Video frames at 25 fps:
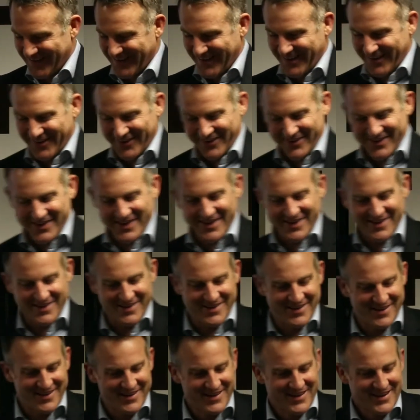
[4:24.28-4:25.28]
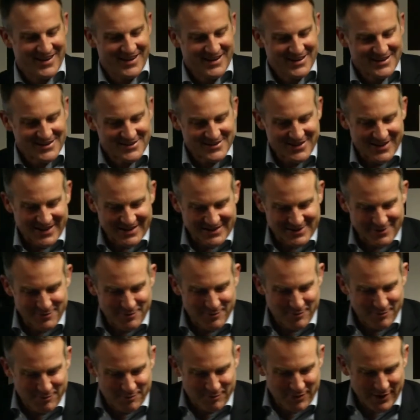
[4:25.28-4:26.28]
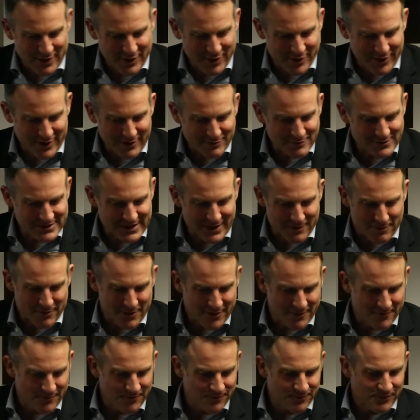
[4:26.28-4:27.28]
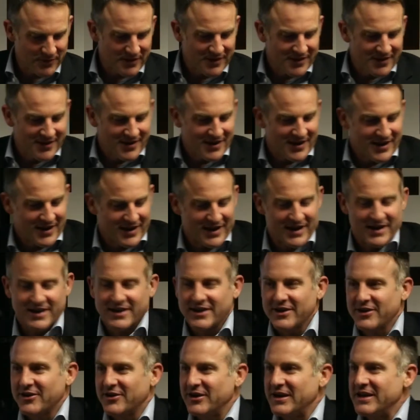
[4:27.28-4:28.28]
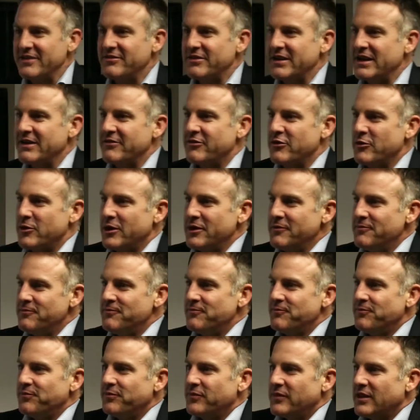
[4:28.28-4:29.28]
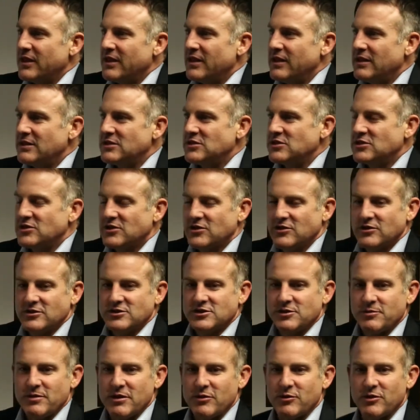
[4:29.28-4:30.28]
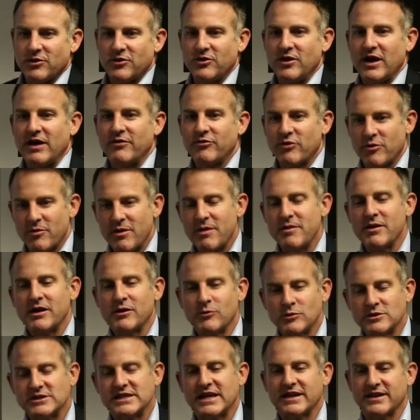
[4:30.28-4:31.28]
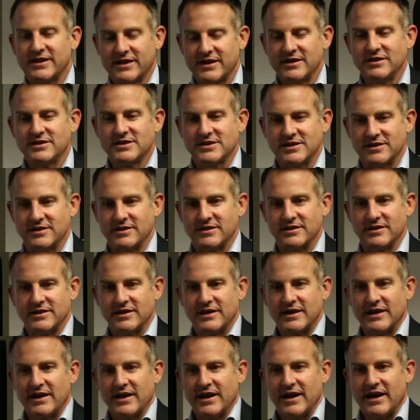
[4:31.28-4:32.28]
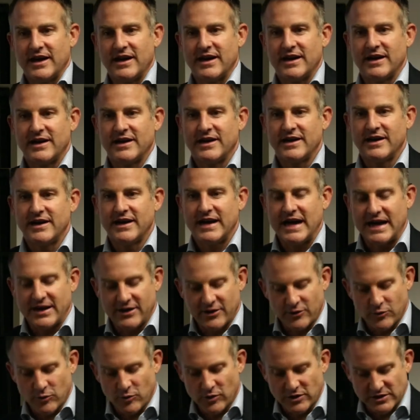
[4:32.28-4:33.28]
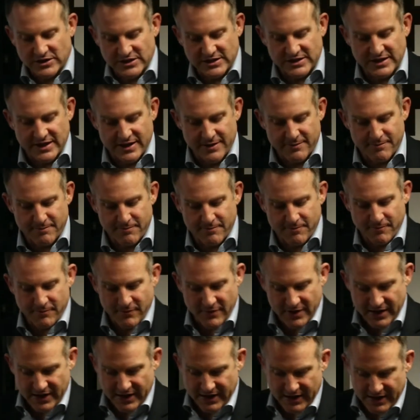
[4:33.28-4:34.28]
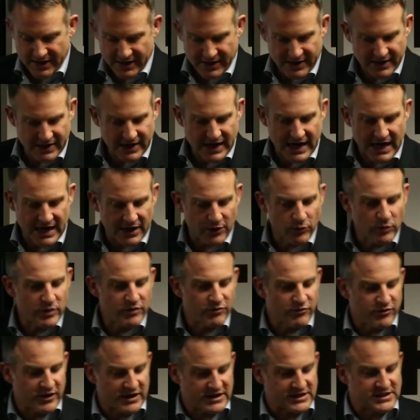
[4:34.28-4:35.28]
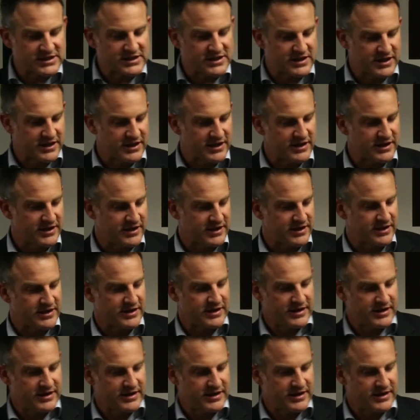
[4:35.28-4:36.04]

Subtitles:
Okay, so that's a big thumbs up. Good evening, everyone. It's good to be with you. I've remembered it was at the Hilton, and it was how do we fix the